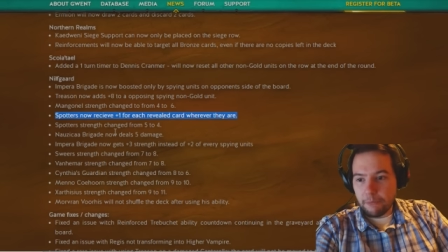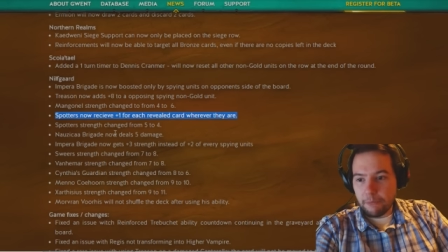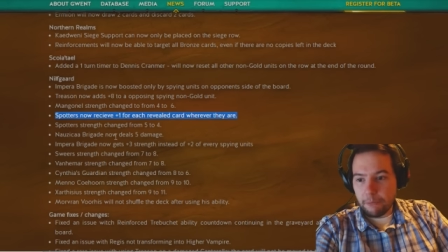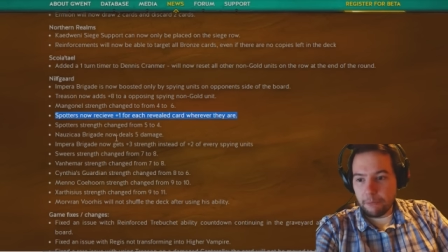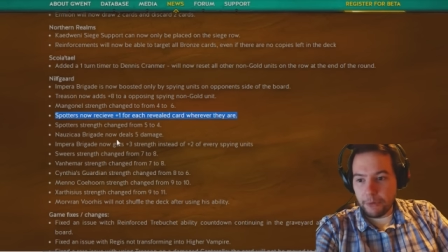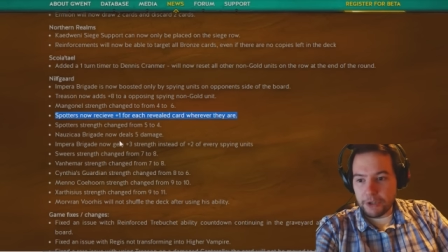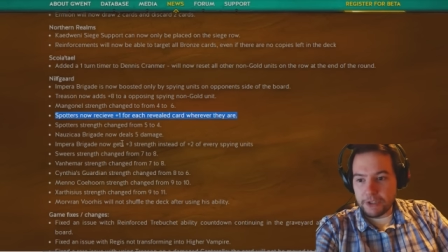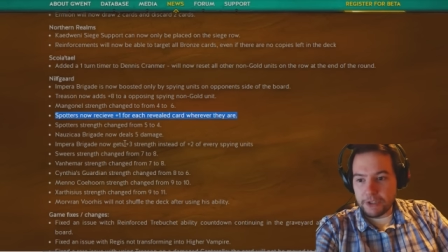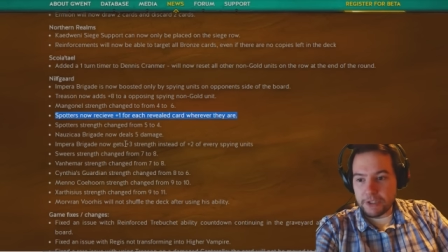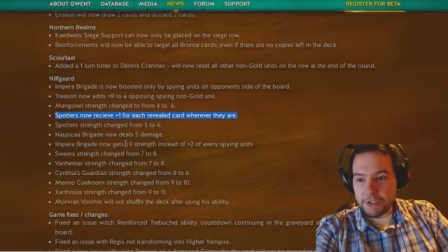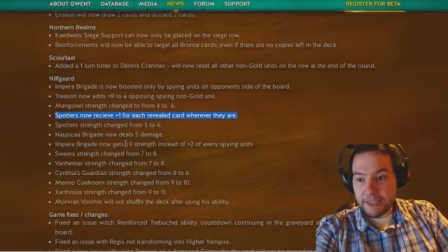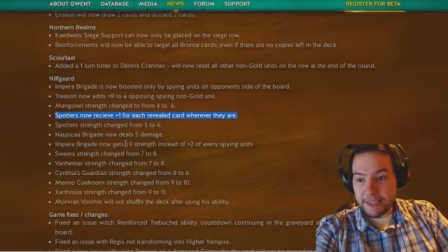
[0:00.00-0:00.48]

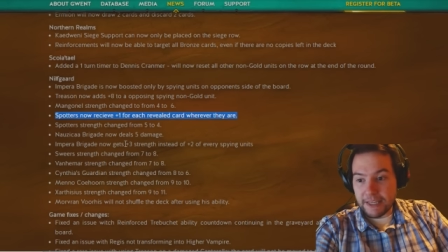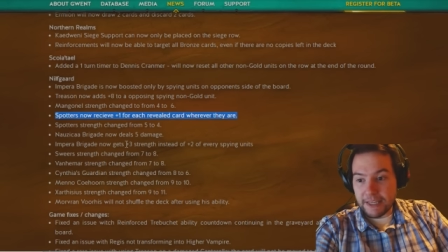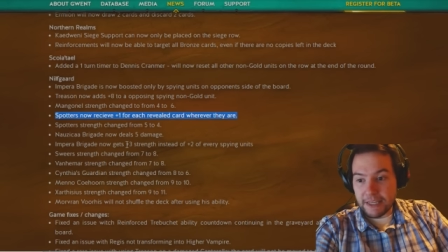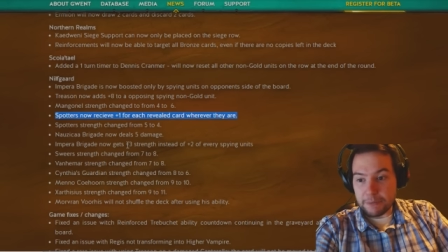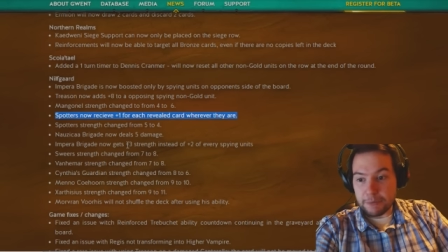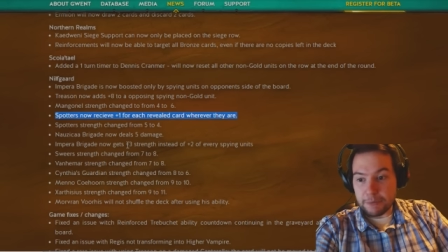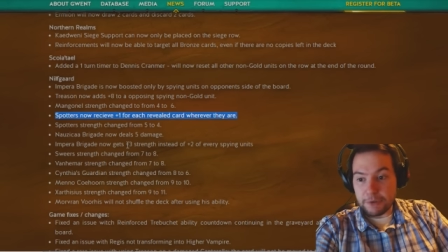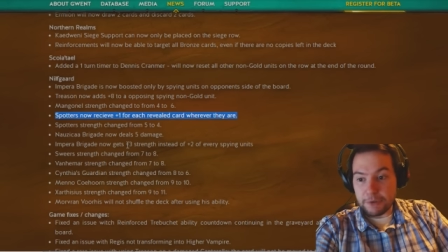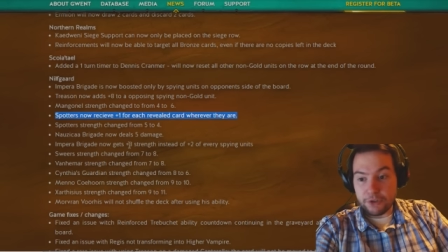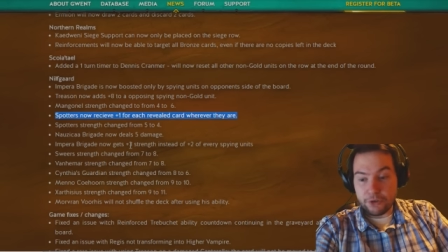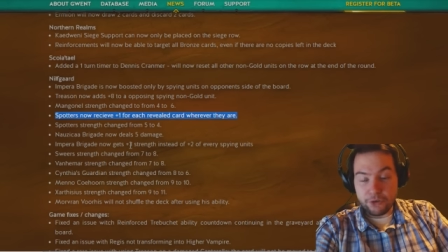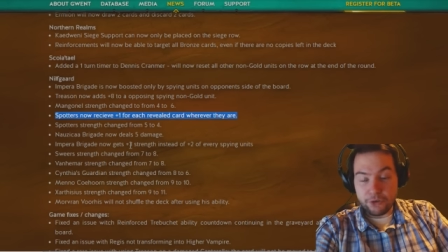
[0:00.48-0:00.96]
but it gets
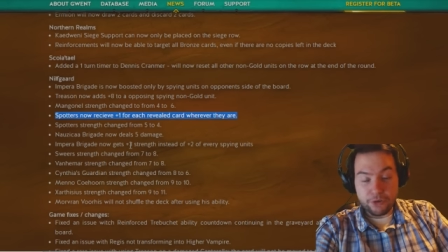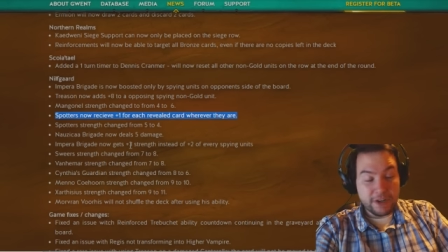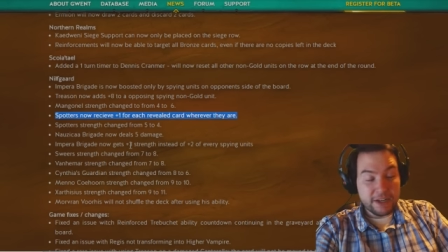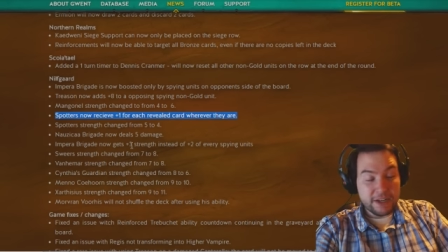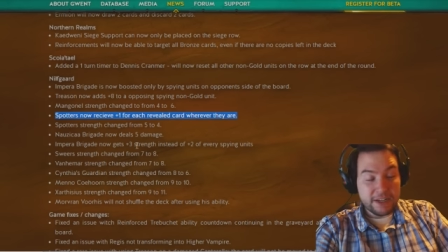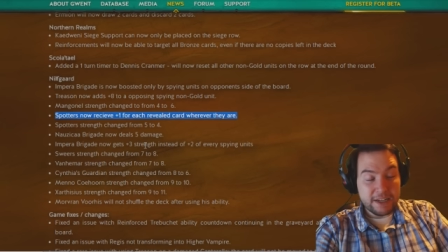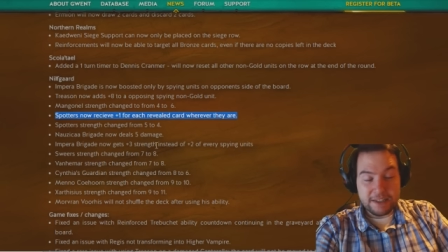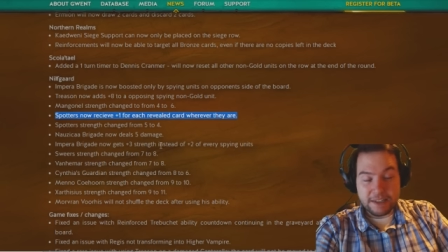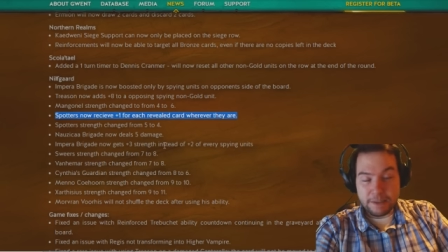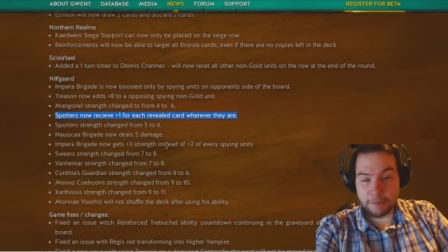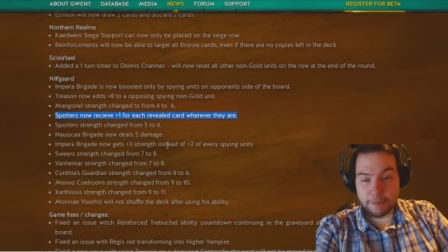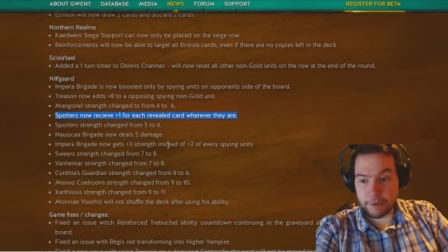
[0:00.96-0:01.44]
+3
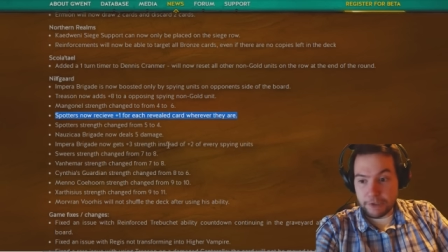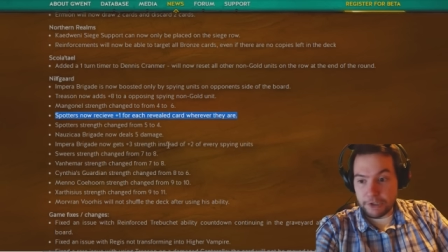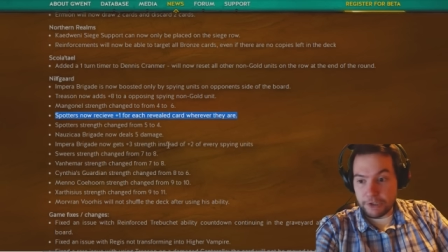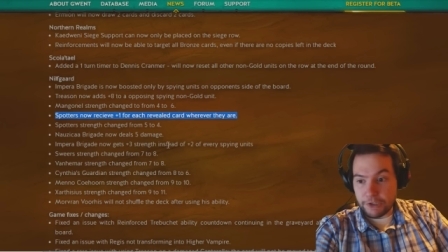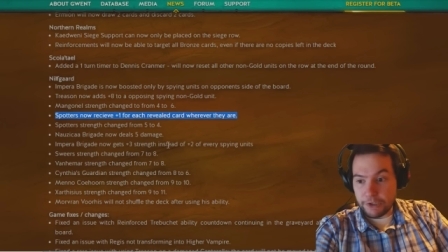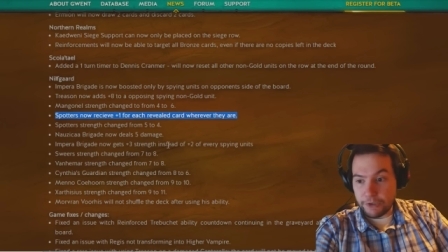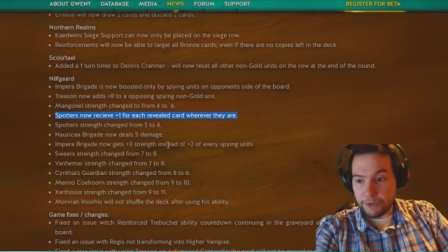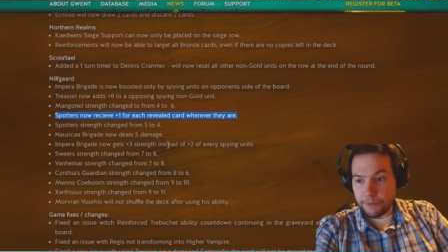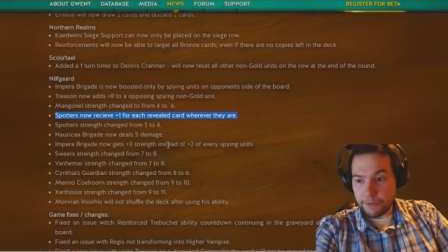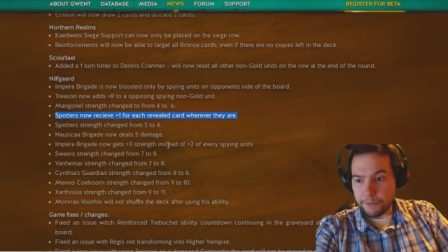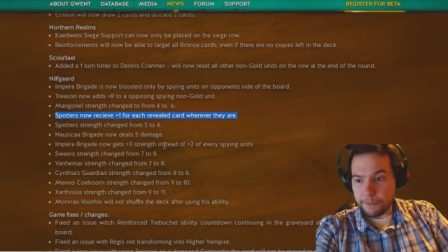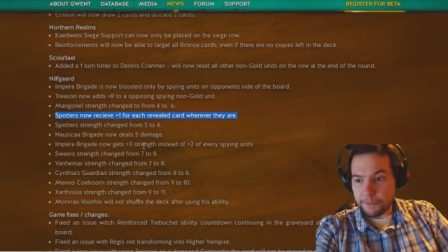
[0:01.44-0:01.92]
instead of
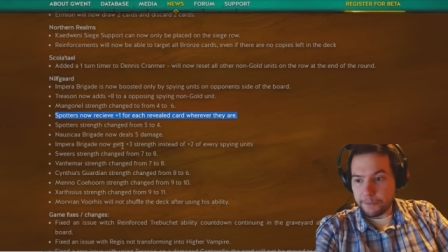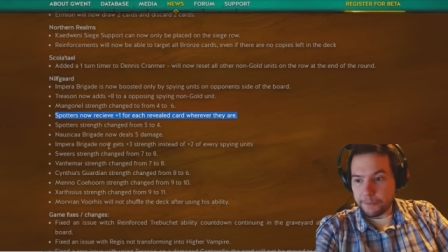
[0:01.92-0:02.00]
+2.